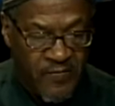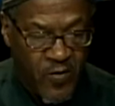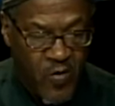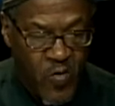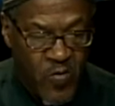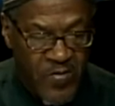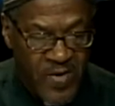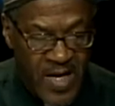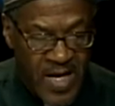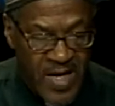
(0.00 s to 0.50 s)

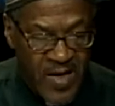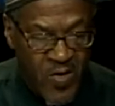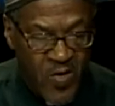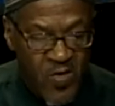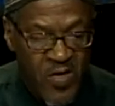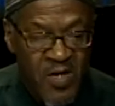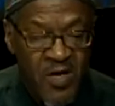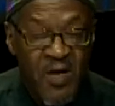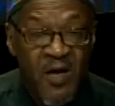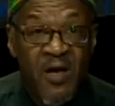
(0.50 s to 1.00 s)
Cupoano
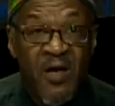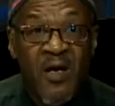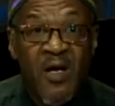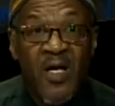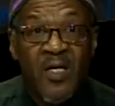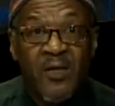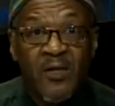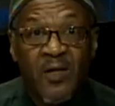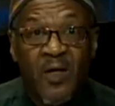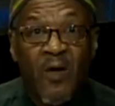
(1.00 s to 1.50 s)

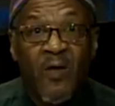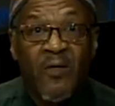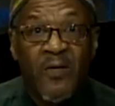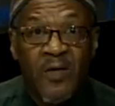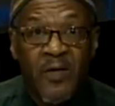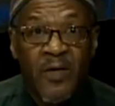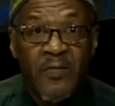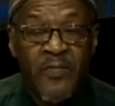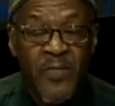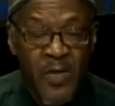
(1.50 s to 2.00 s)
and tell
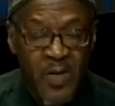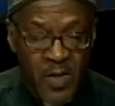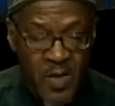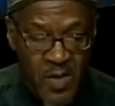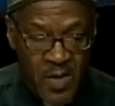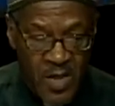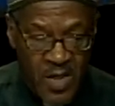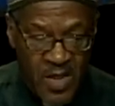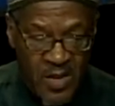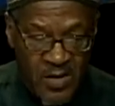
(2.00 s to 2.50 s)
him
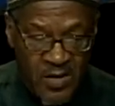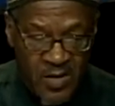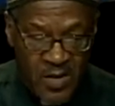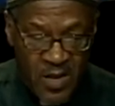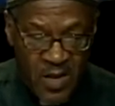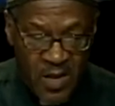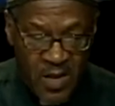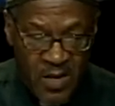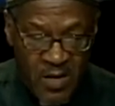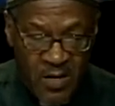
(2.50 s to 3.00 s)

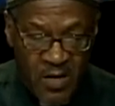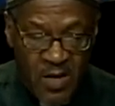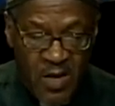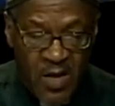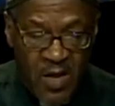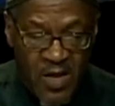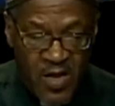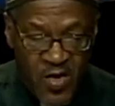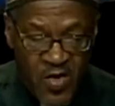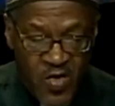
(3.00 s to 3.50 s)
that
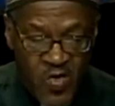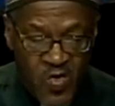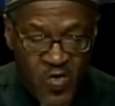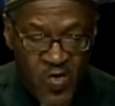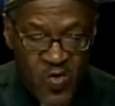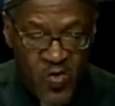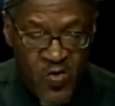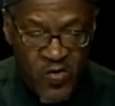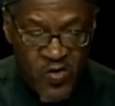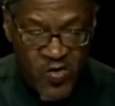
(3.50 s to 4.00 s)

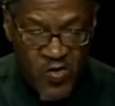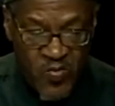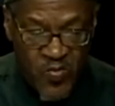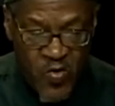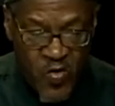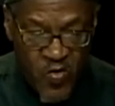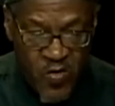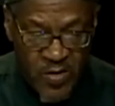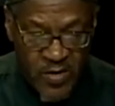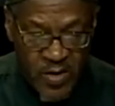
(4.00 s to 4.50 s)
you
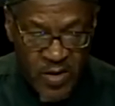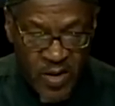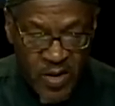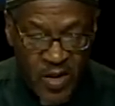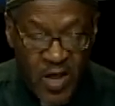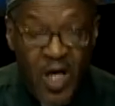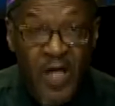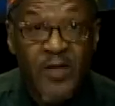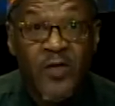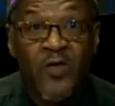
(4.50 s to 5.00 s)
support
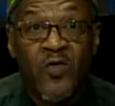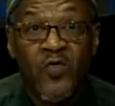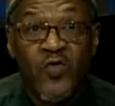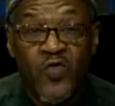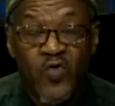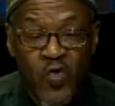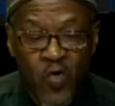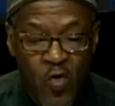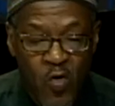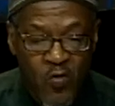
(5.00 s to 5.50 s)
gun
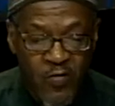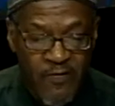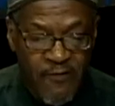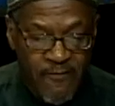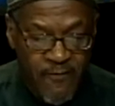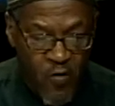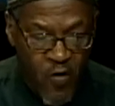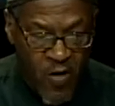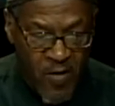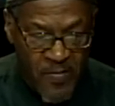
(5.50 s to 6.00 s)
control
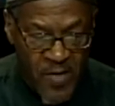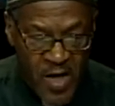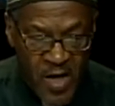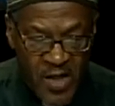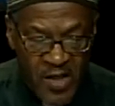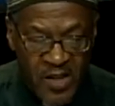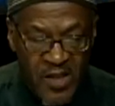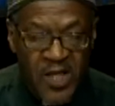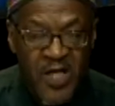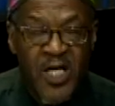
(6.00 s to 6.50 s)
reform.
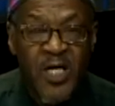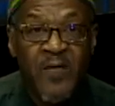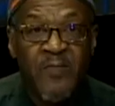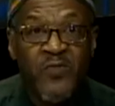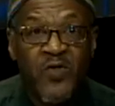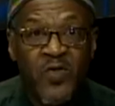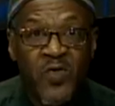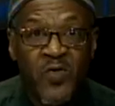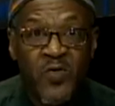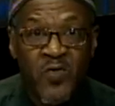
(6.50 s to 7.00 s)
And get him
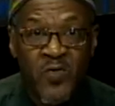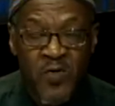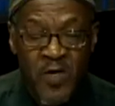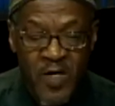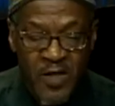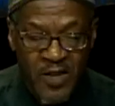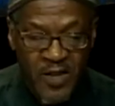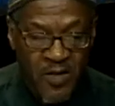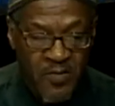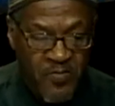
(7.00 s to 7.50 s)
to
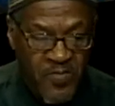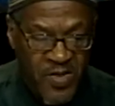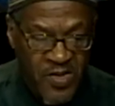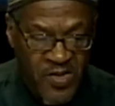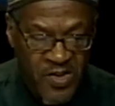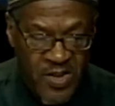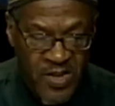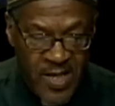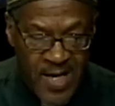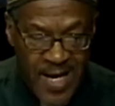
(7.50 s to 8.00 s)
get
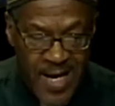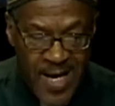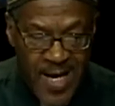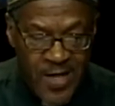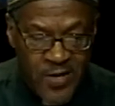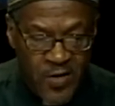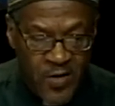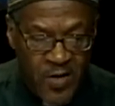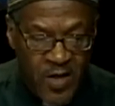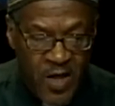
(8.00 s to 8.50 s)
busy
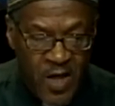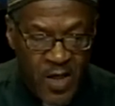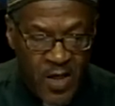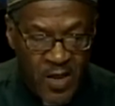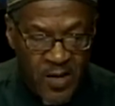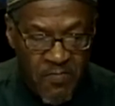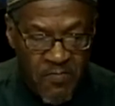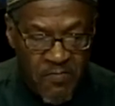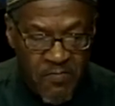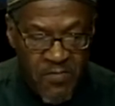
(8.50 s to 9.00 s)
on
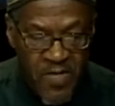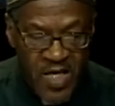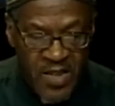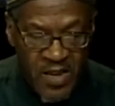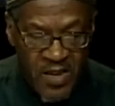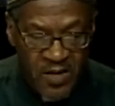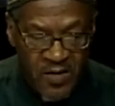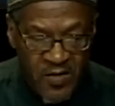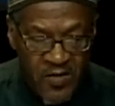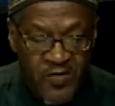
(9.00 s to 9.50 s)

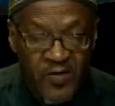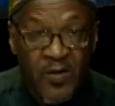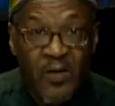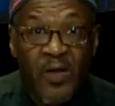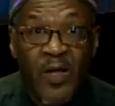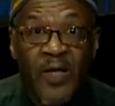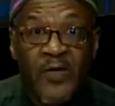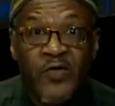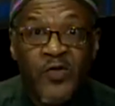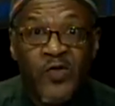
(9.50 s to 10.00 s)
making this
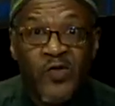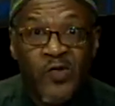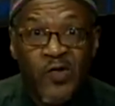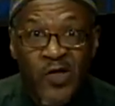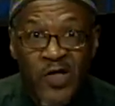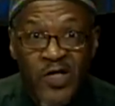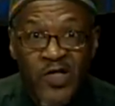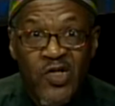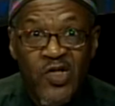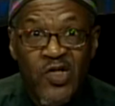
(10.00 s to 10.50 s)

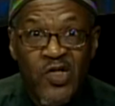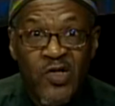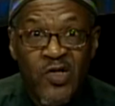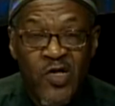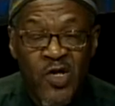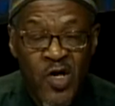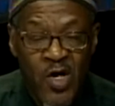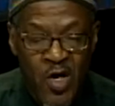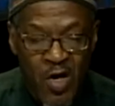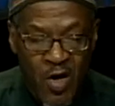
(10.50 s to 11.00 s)

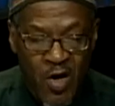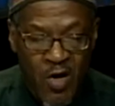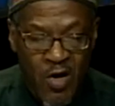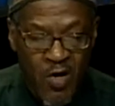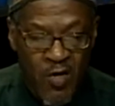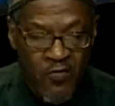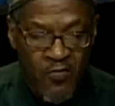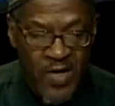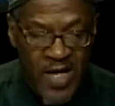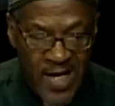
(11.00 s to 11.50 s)
legislation
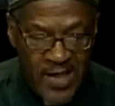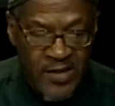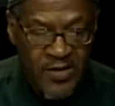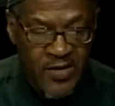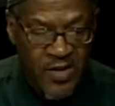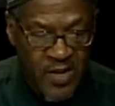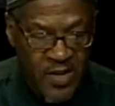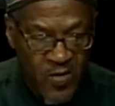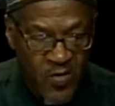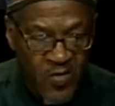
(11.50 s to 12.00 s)
a
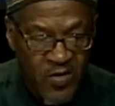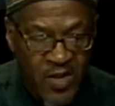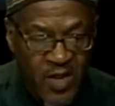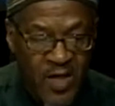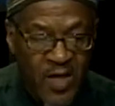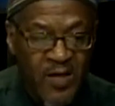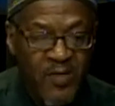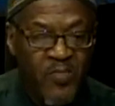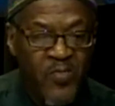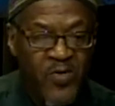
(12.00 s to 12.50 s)
reality,
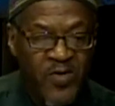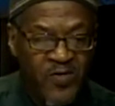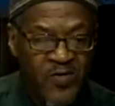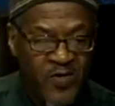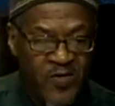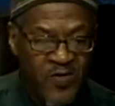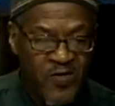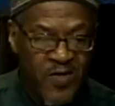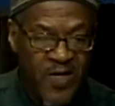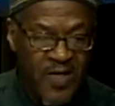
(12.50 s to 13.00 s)
okay? The
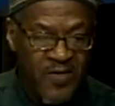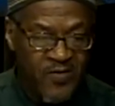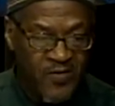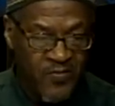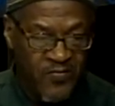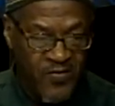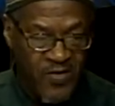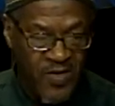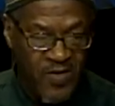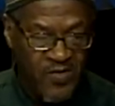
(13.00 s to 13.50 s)
president signed
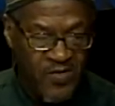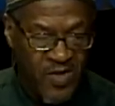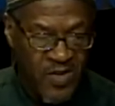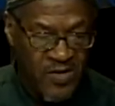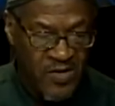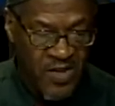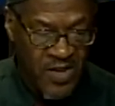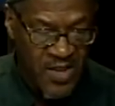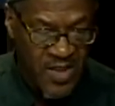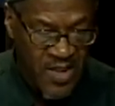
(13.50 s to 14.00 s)
some things
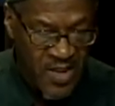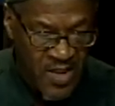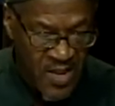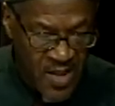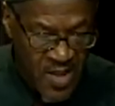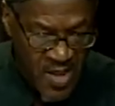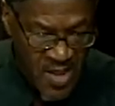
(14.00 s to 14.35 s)
in today,